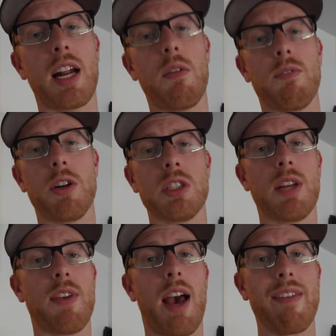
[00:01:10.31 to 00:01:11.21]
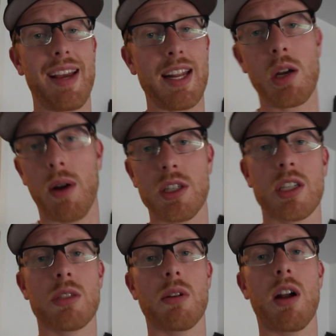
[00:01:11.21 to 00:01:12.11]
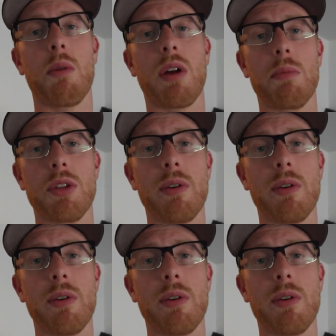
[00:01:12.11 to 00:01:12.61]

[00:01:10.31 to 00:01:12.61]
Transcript: out first if you have any questions regarding what I'm